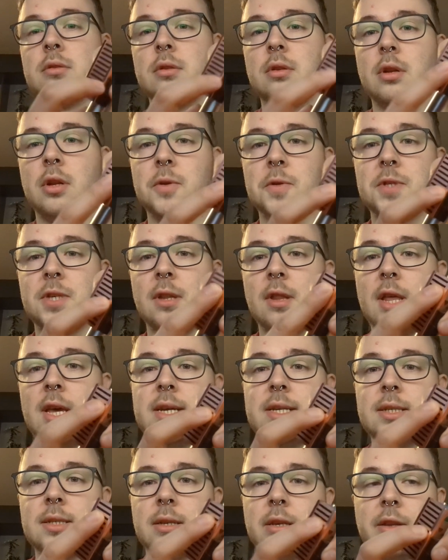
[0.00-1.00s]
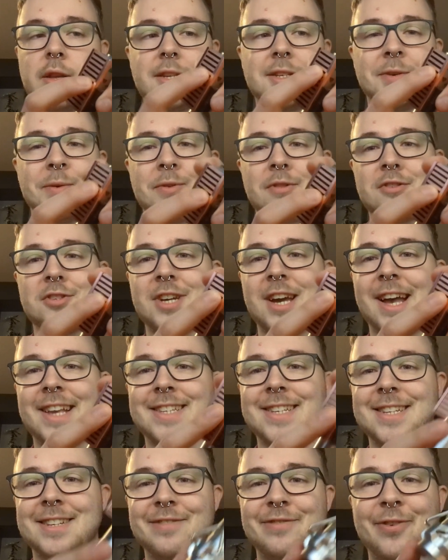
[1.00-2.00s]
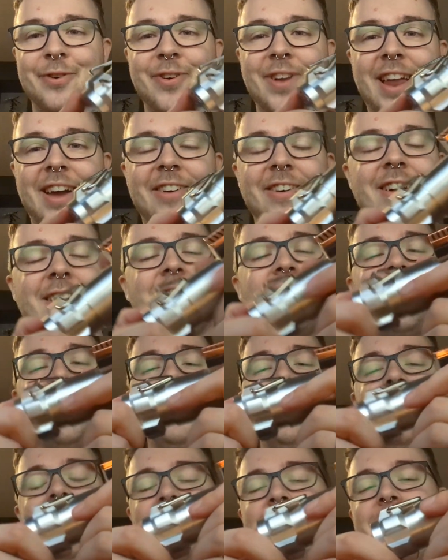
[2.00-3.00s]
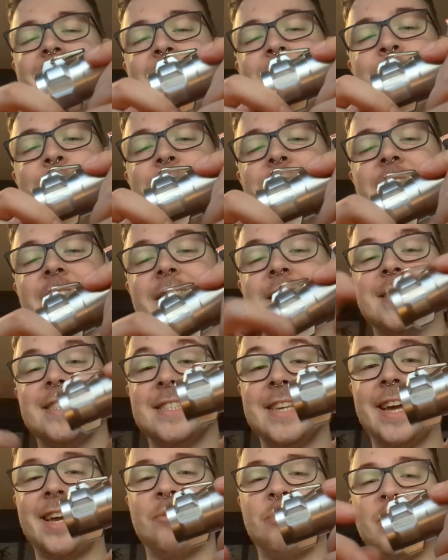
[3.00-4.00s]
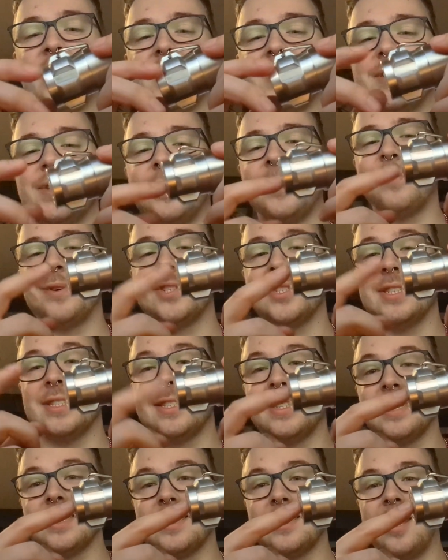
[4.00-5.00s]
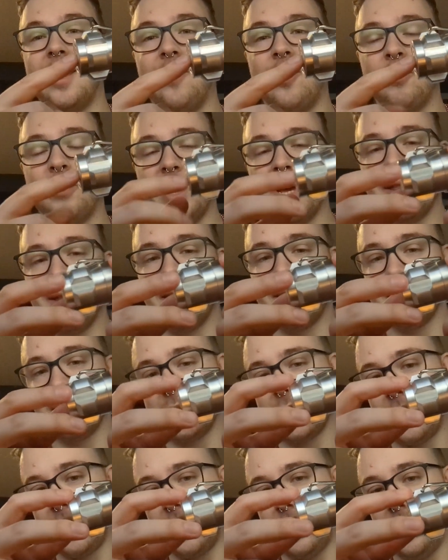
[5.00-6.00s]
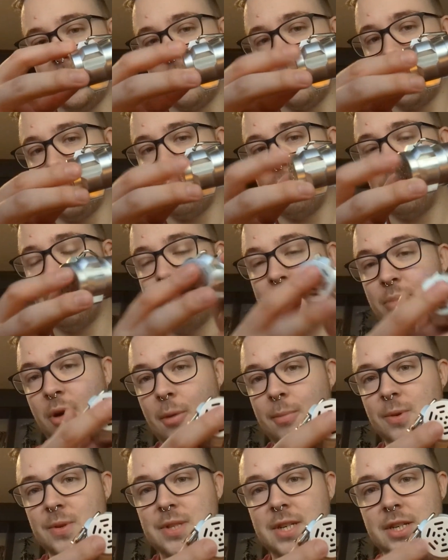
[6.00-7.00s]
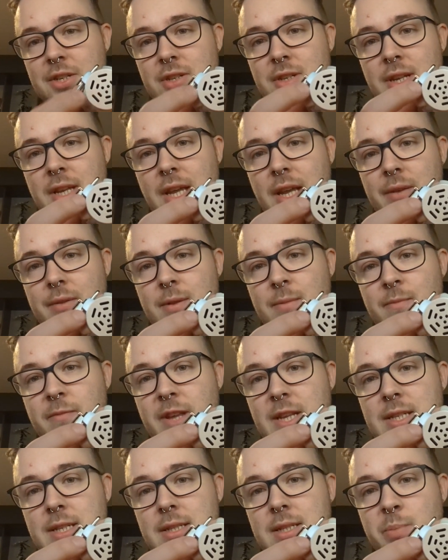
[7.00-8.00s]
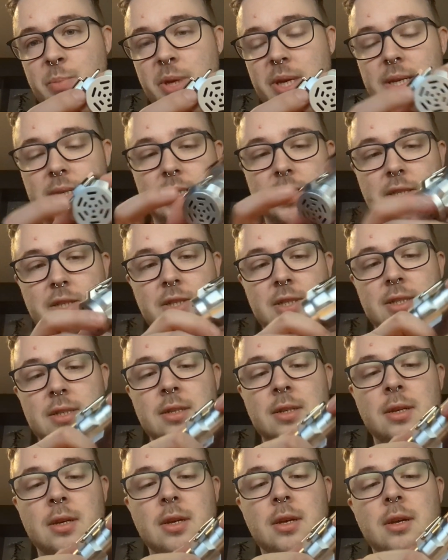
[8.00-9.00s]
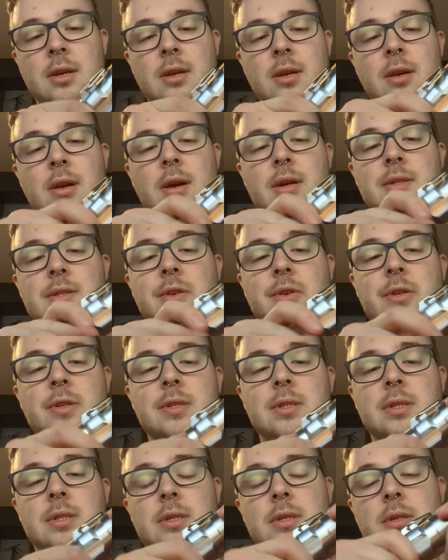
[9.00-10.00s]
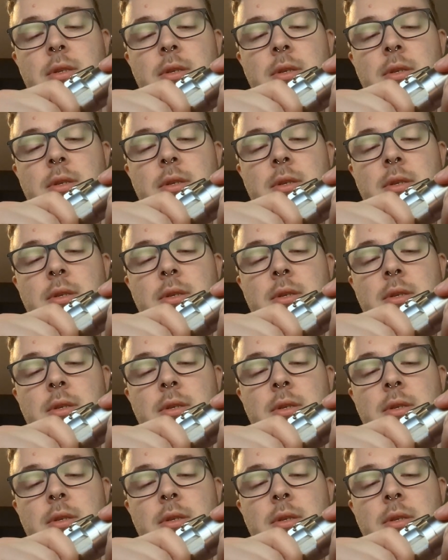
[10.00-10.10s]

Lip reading: loosen this unless you want the chassis to fall out. And then there's a second piece to it, which is this lower bit. The entire lower pommel section here, the vented speaker section, unscrews.